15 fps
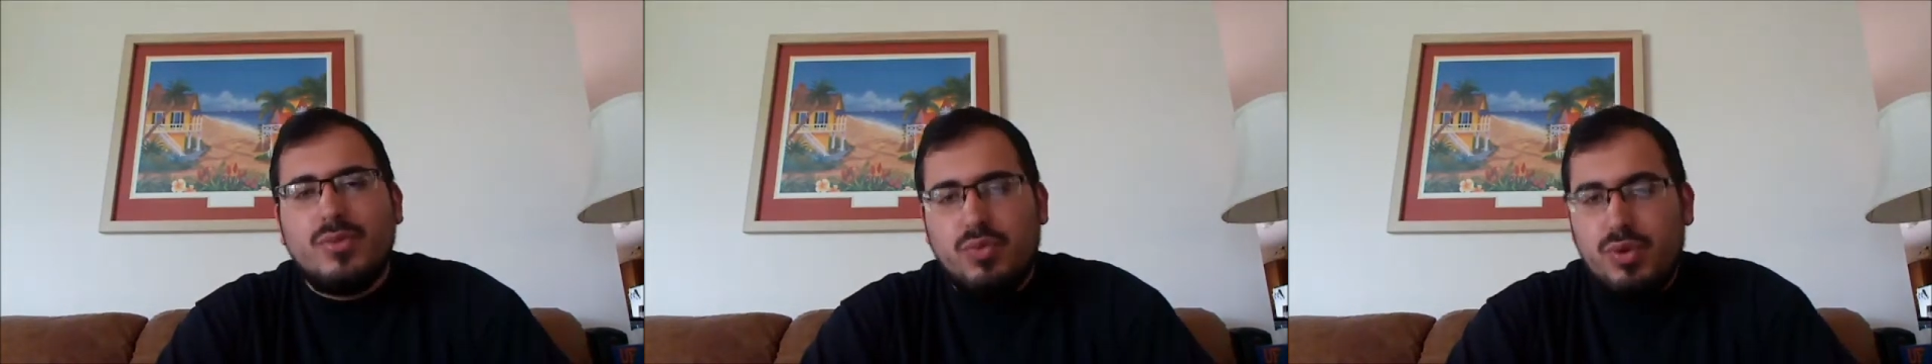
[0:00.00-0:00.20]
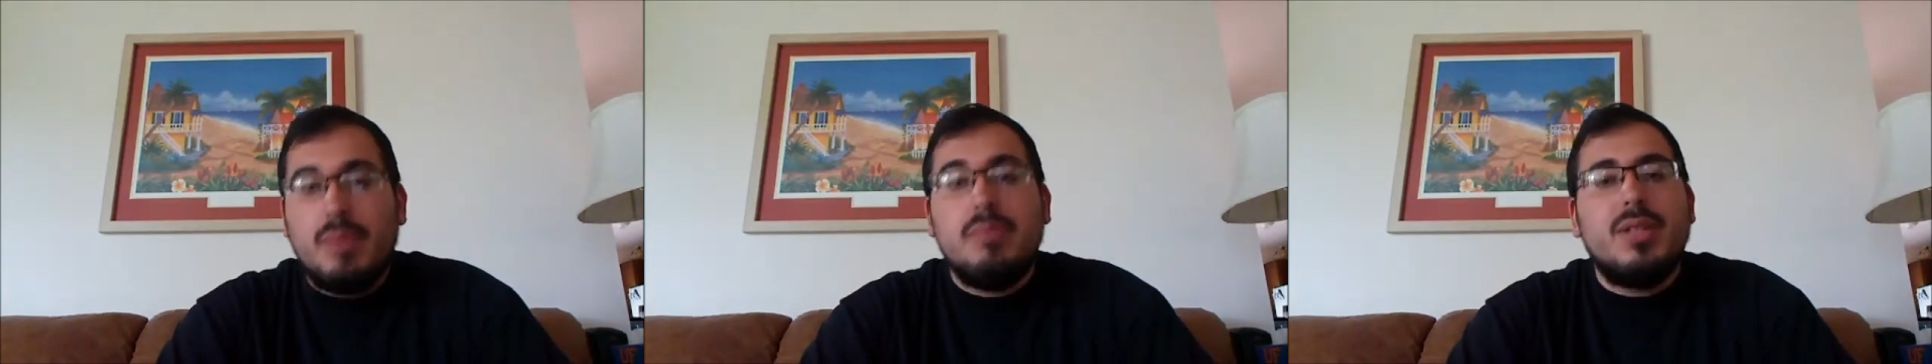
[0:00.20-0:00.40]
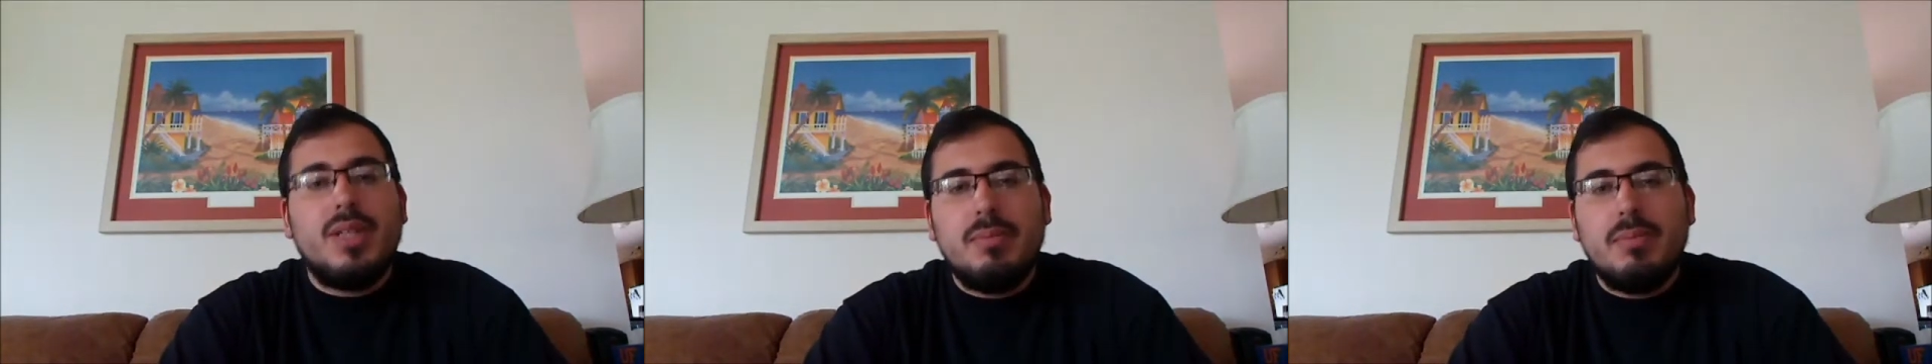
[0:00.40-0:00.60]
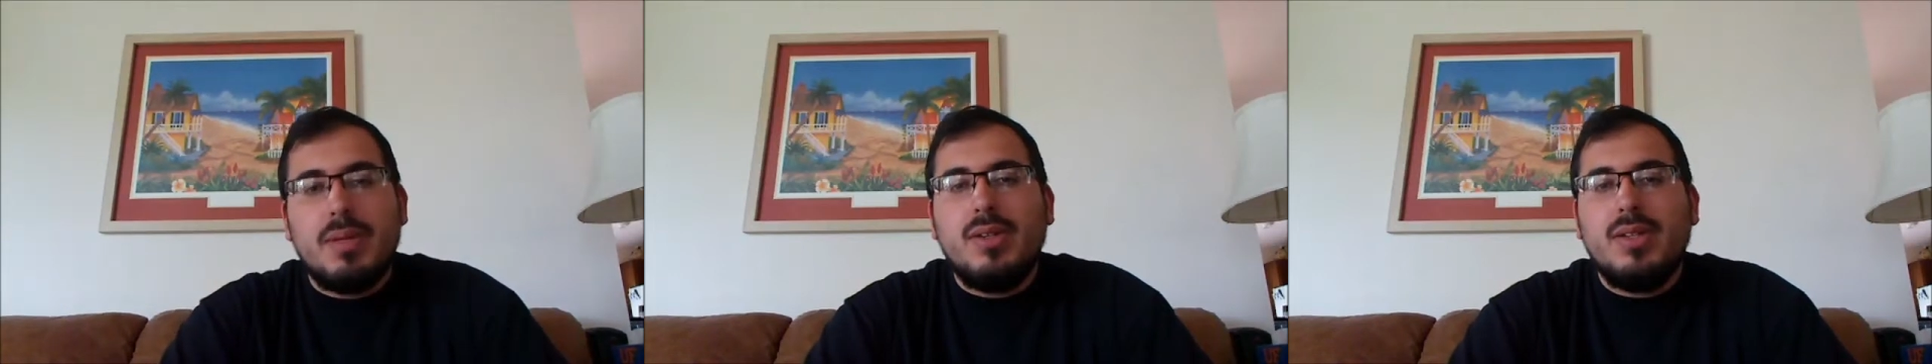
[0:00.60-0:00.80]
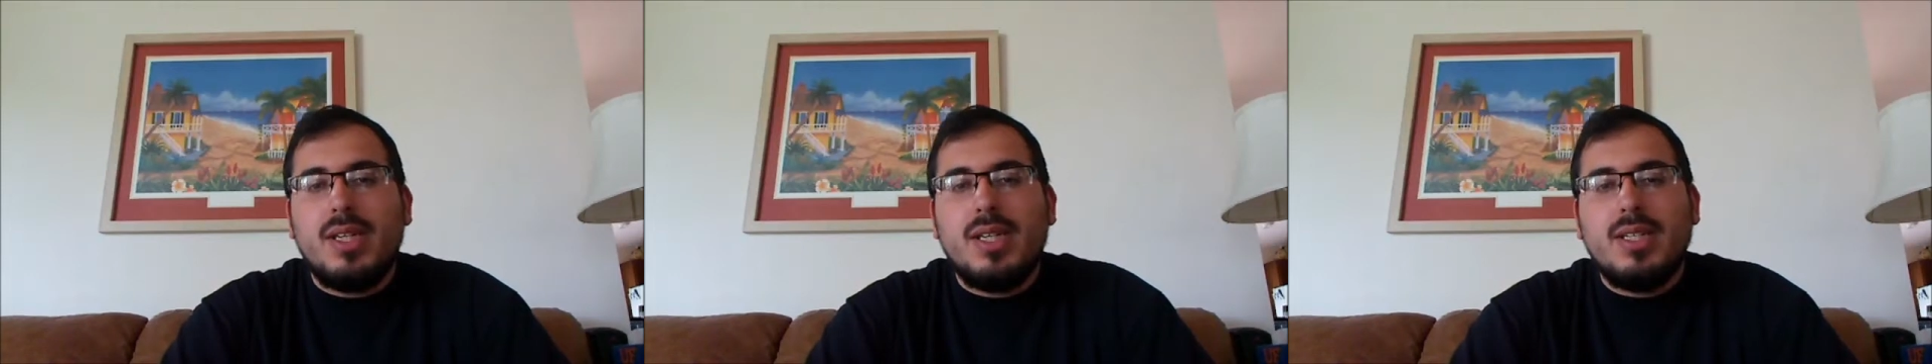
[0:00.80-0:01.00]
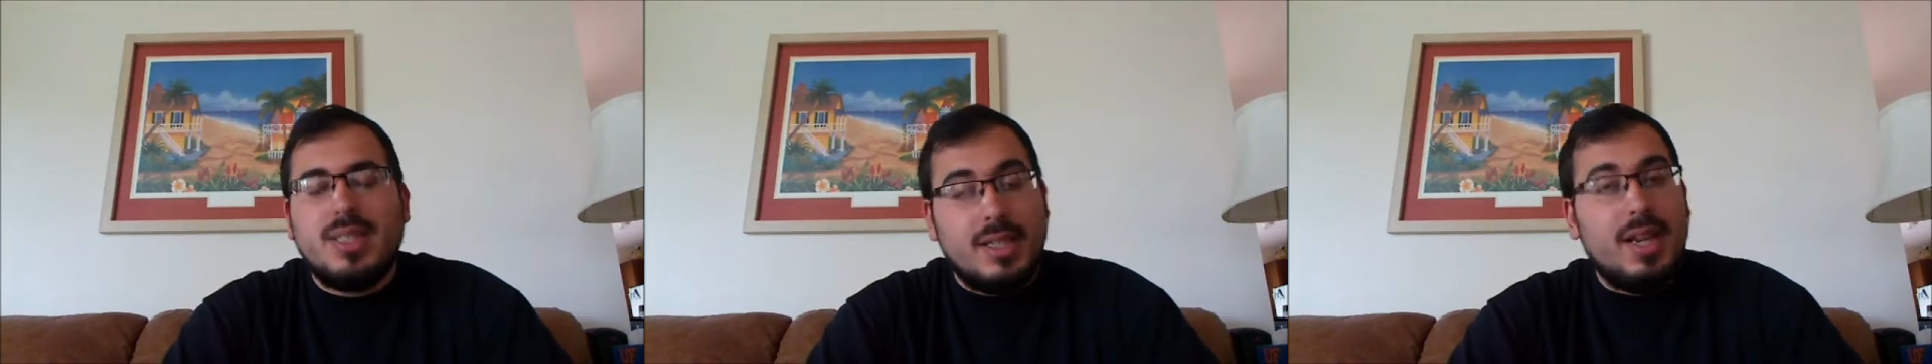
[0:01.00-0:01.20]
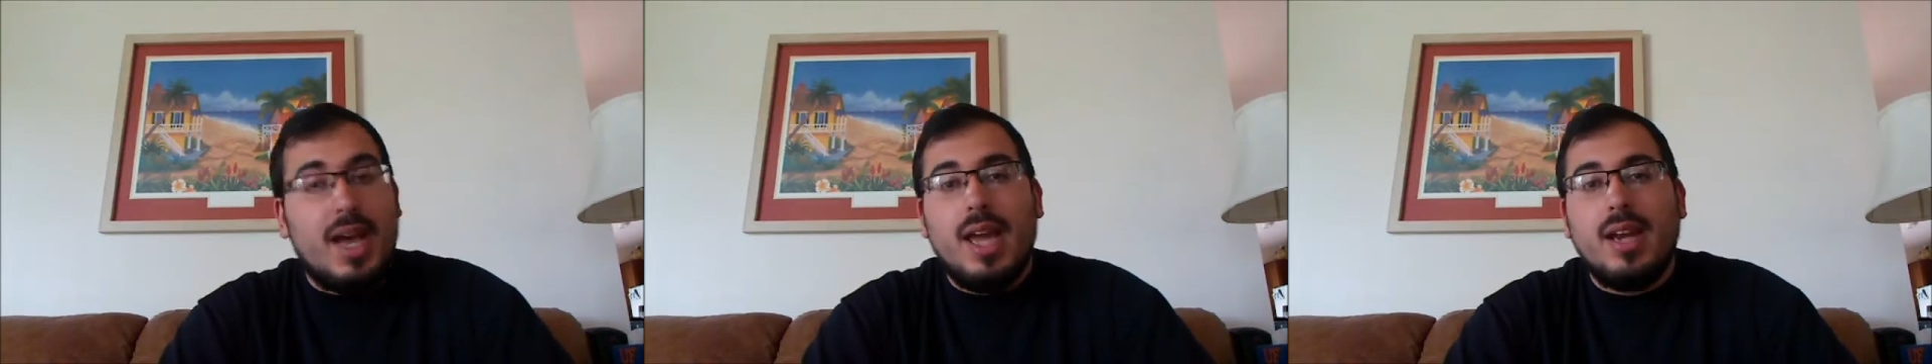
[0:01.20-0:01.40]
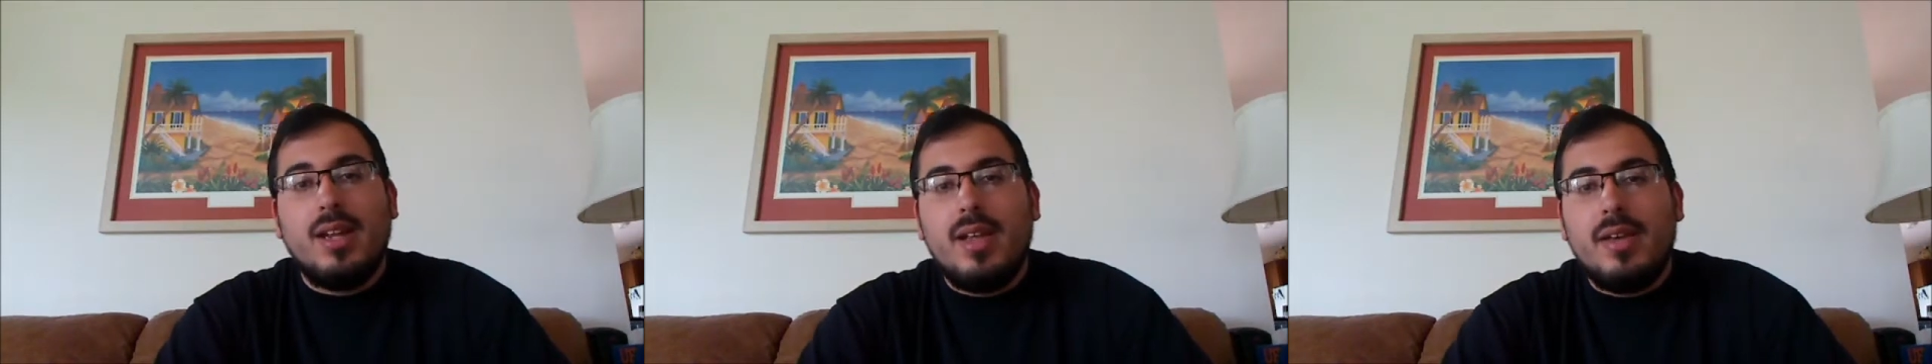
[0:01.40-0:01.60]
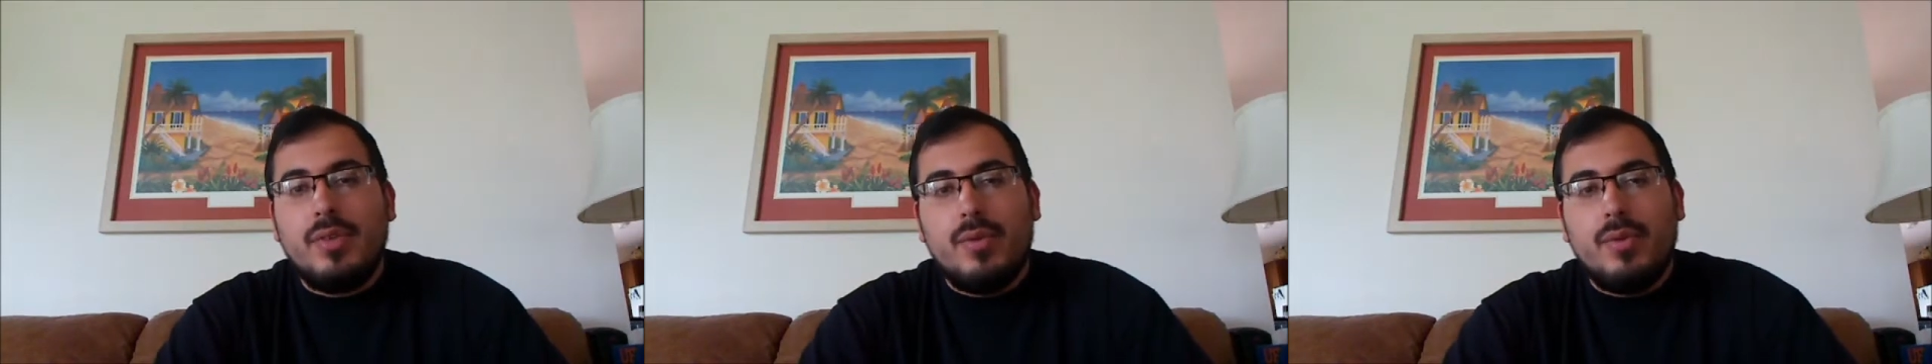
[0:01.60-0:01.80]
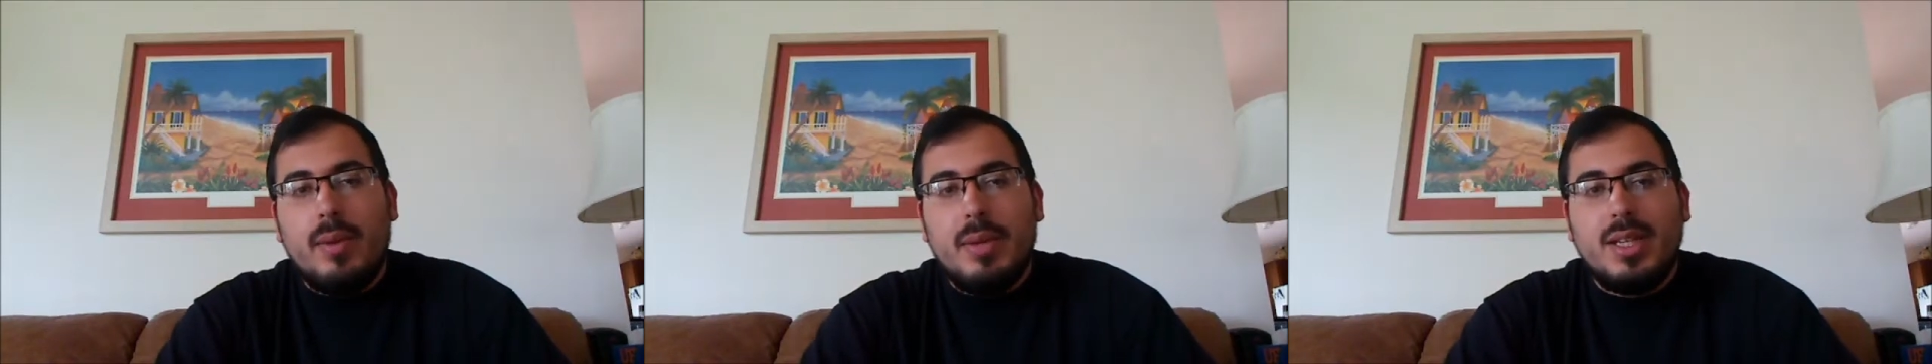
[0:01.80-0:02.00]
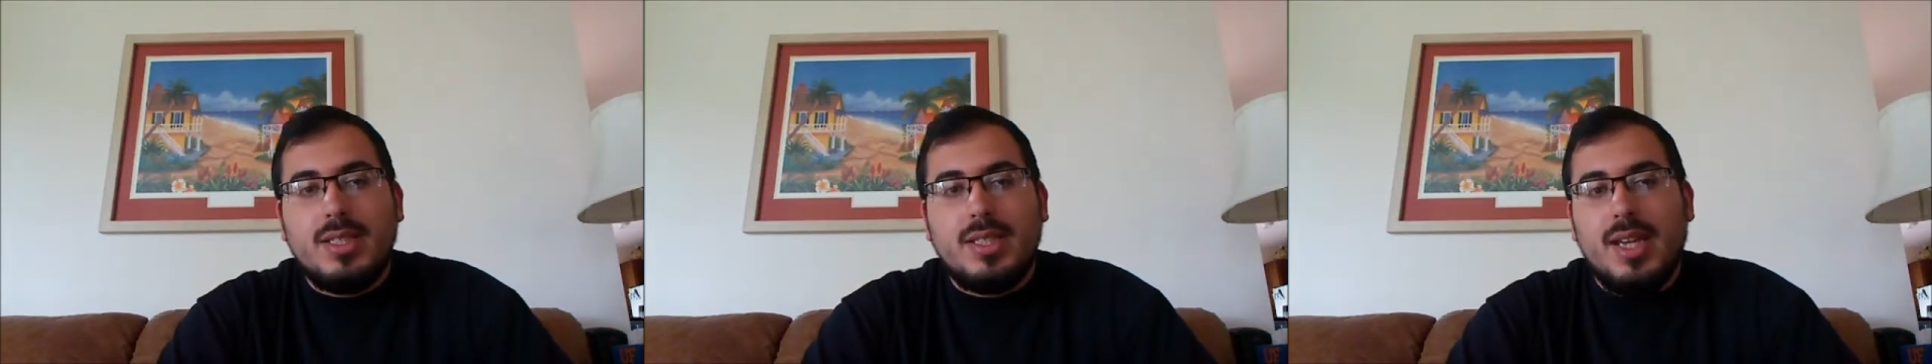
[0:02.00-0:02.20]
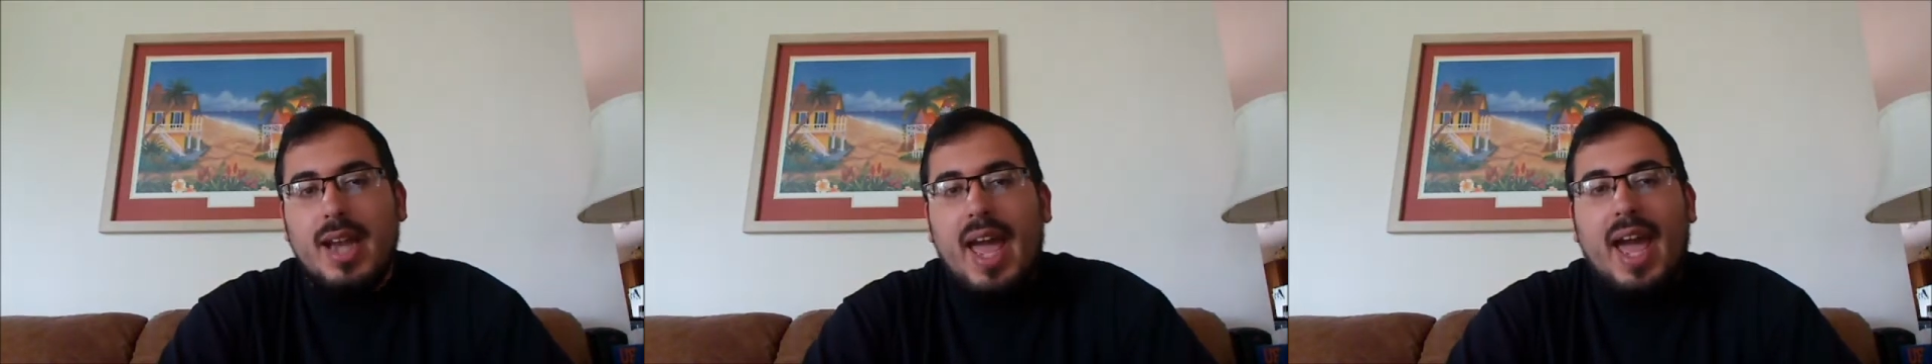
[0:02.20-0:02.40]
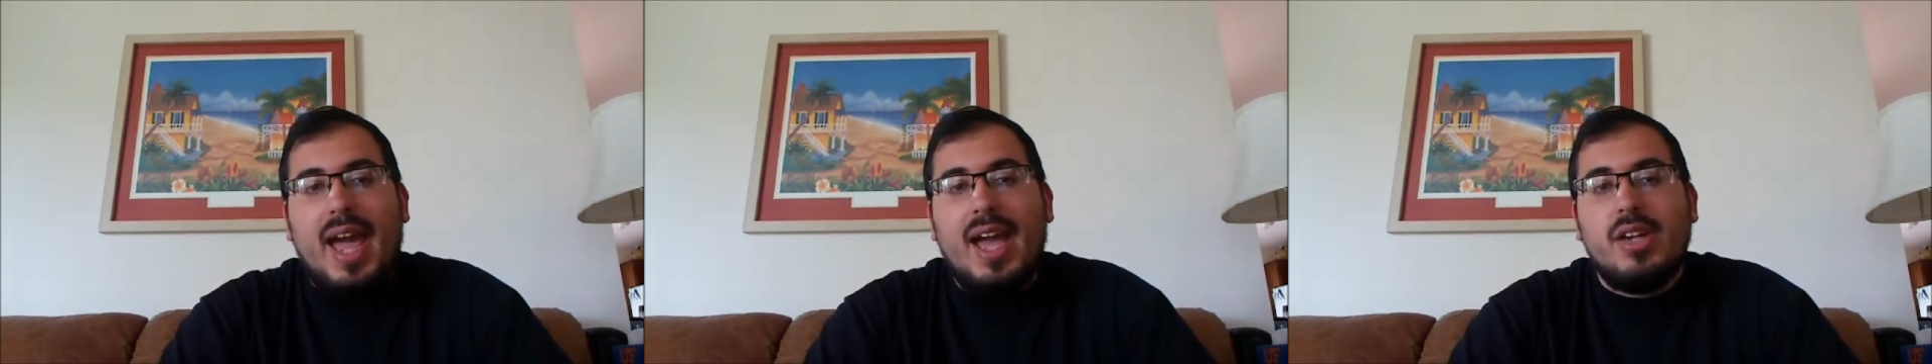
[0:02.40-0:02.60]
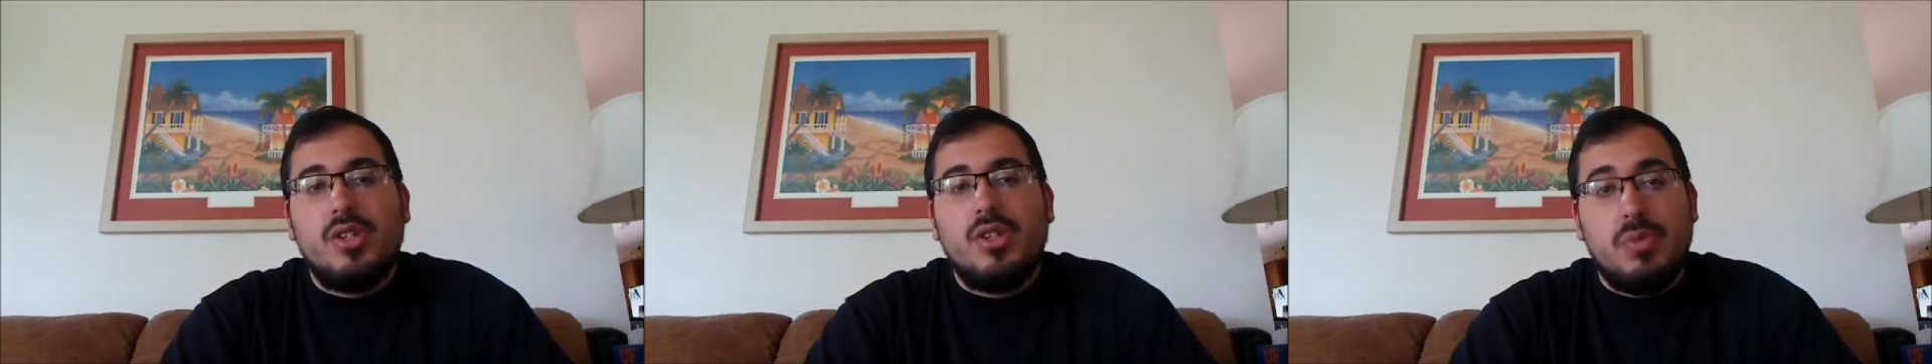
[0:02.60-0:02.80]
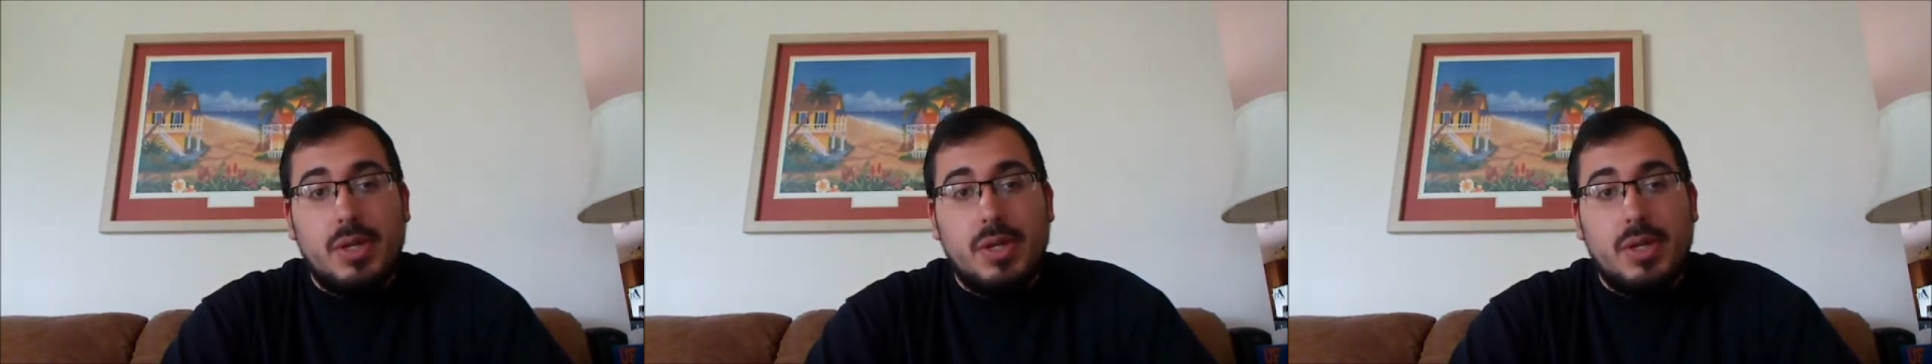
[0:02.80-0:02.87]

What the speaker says: crumbling buildings and 9/11 reminiscent ash,